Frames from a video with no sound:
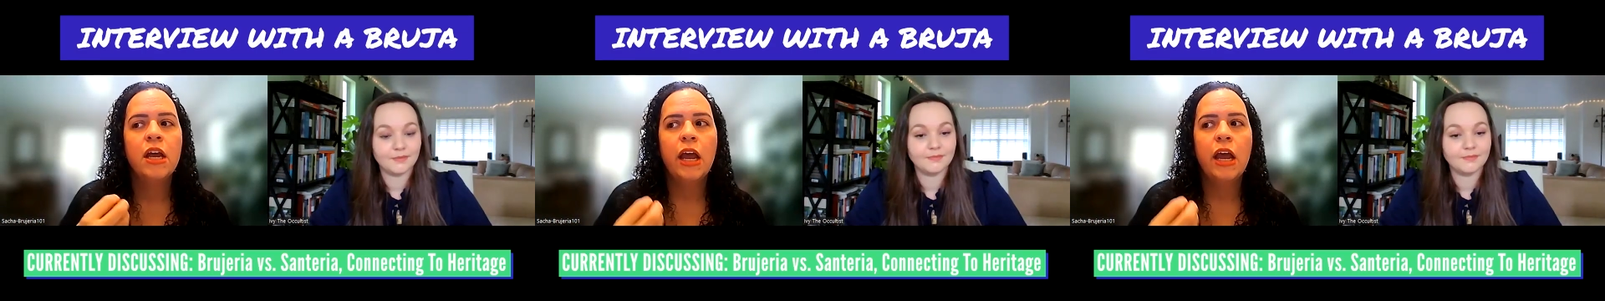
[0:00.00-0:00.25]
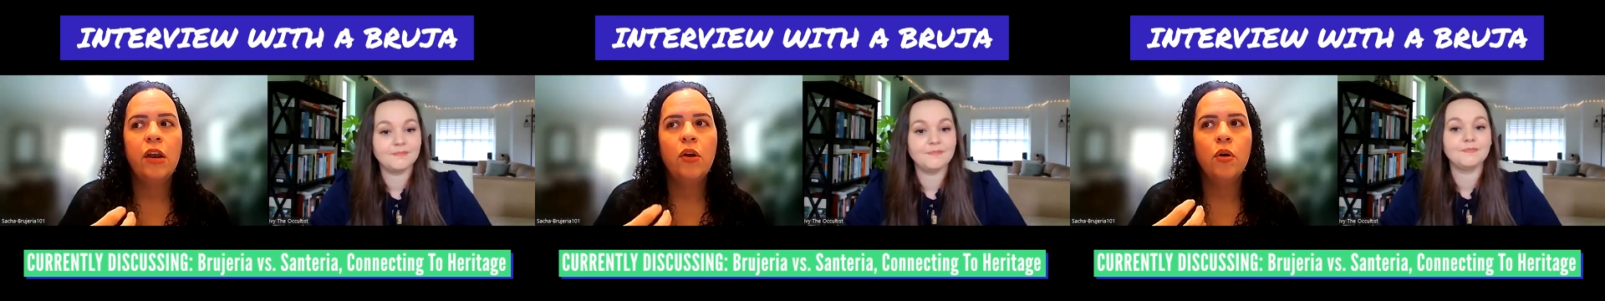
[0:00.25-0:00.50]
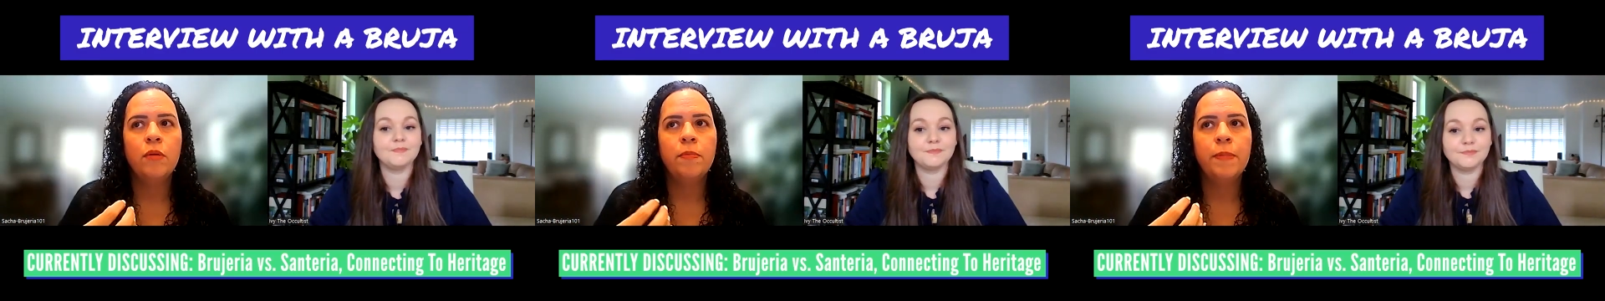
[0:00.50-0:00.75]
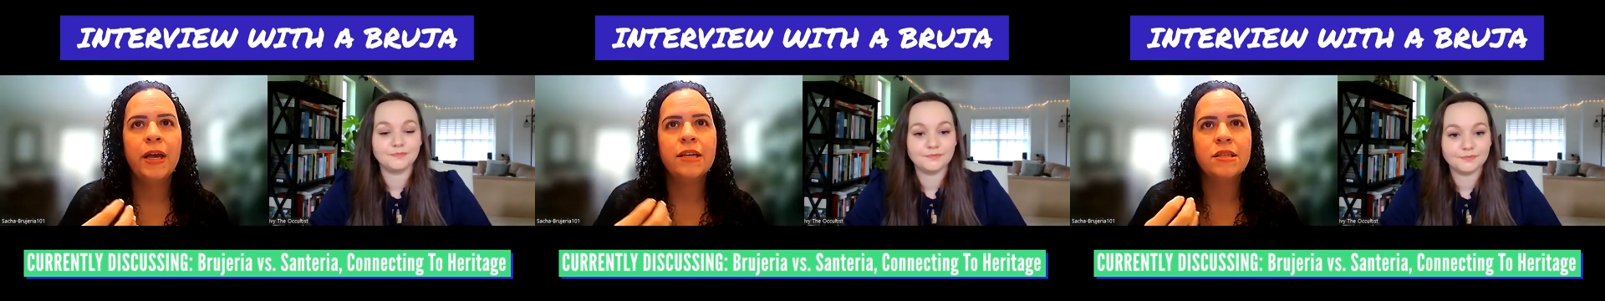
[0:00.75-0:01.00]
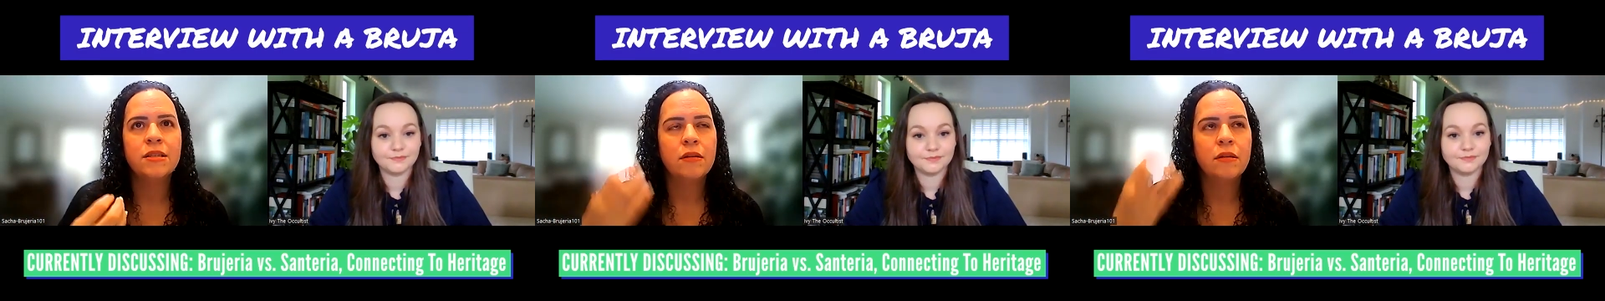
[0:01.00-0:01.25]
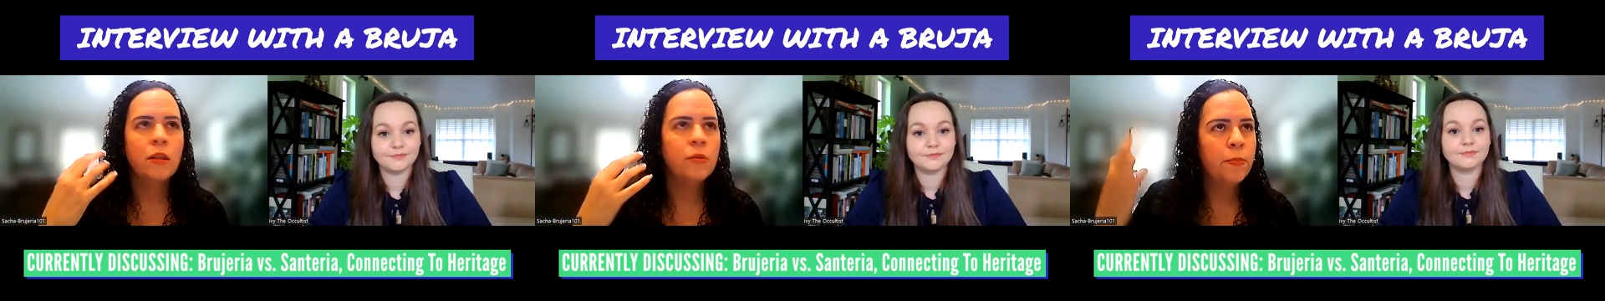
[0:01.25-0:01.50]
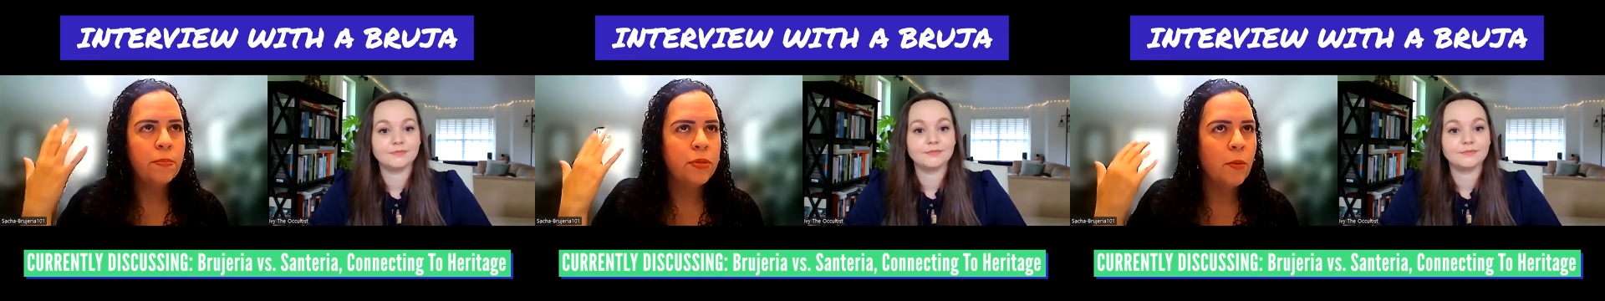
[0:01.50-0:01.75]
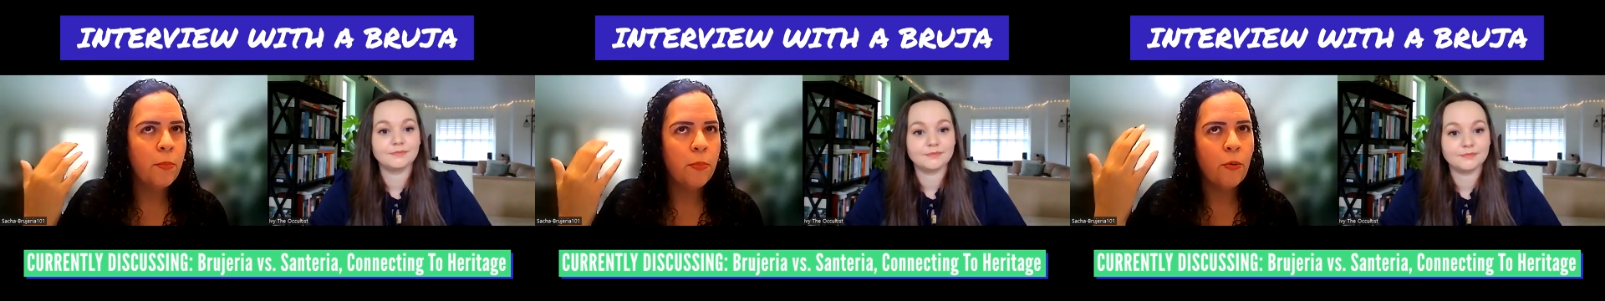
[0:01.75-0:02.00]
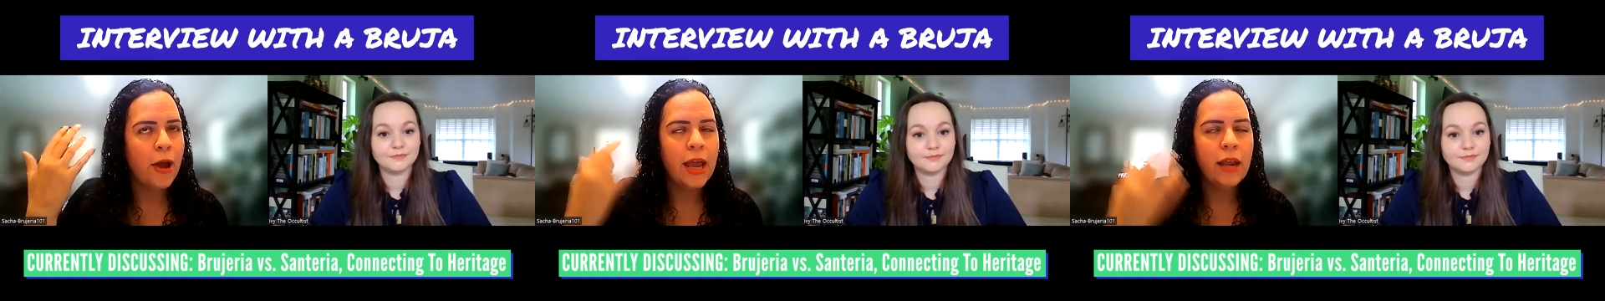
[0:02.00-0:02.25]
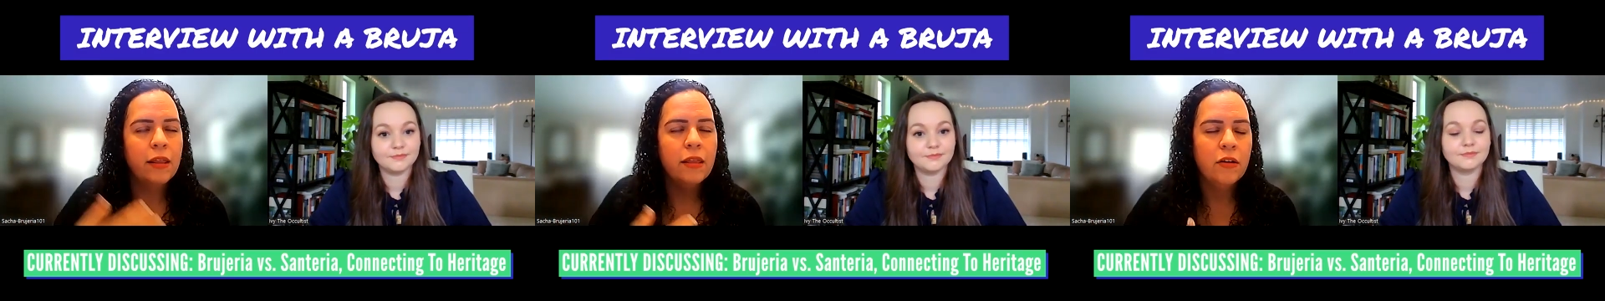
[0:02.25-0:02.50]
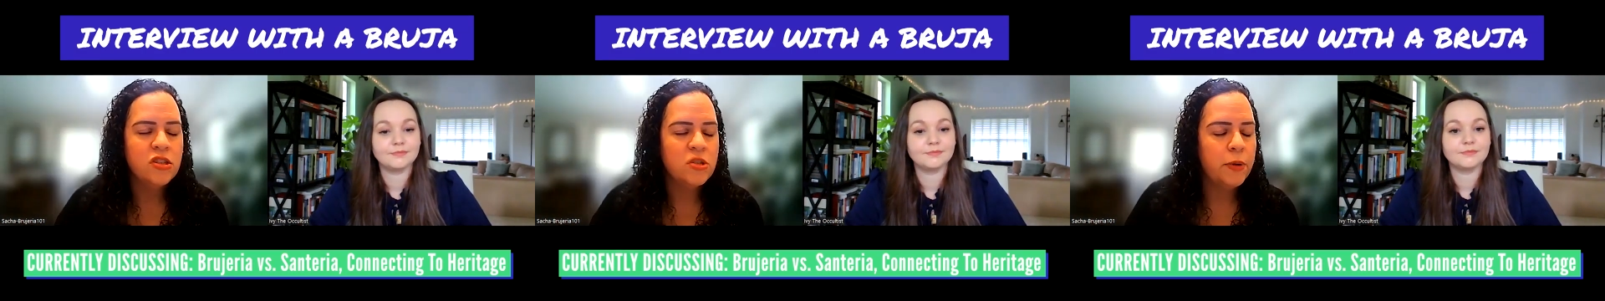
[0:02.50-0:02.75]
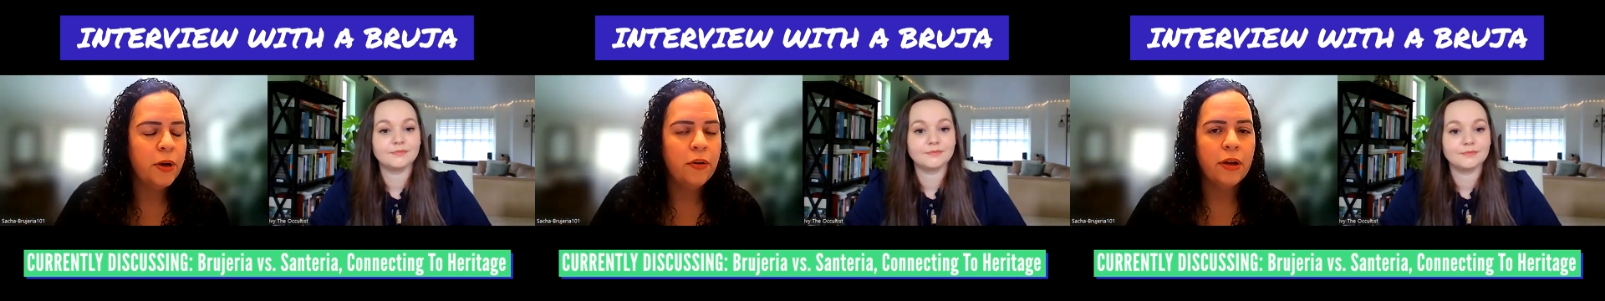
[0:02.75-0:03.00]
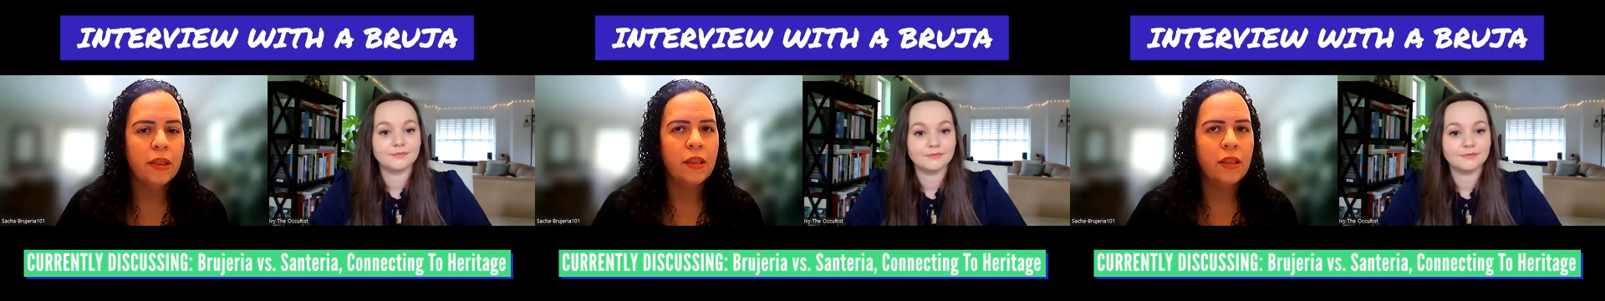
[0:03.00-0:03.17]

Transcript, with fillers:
Speaker 1: in order, because the, the brain and the spirit,